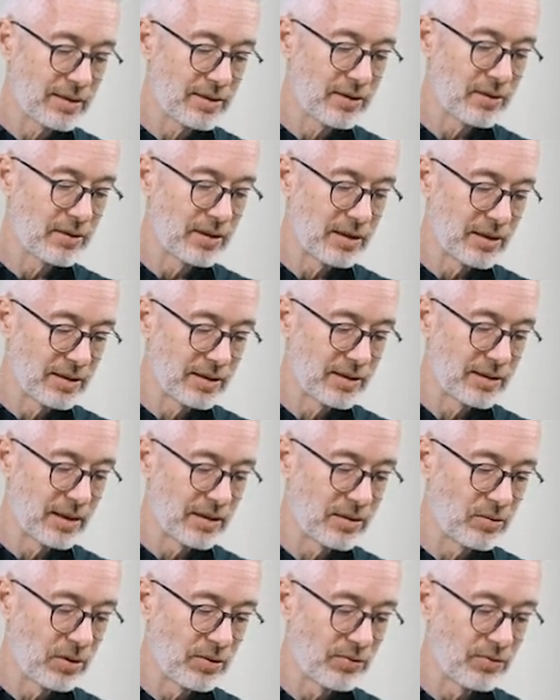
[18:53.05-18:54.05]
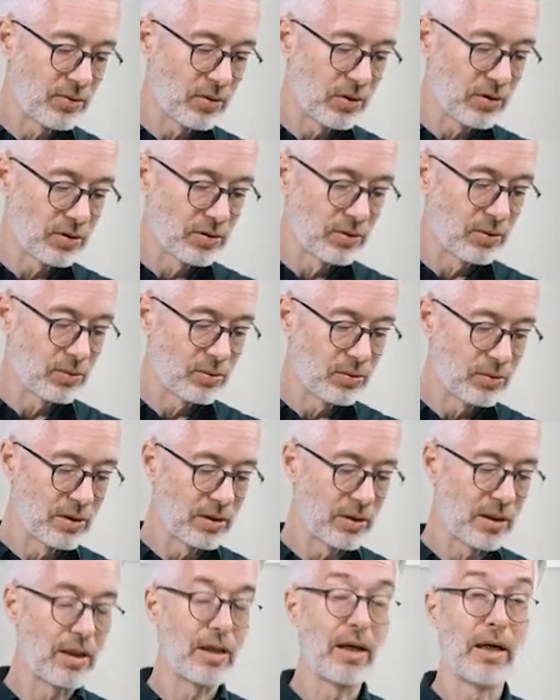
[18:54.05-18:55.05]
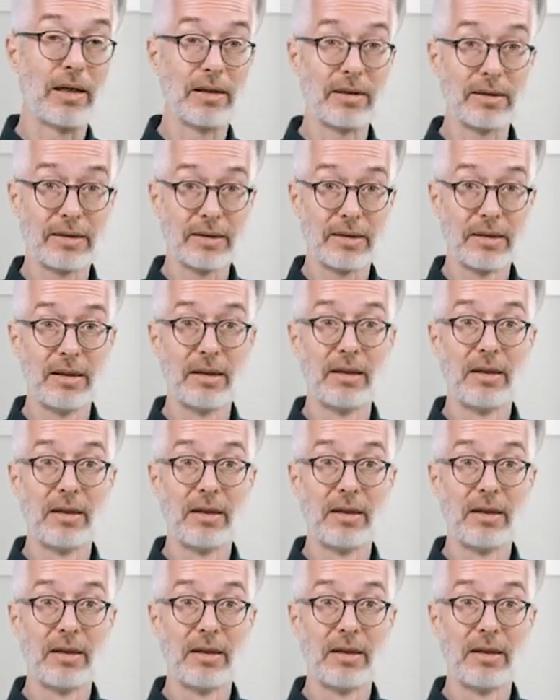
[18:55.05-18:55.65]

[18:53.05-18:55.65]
So this then refers to the class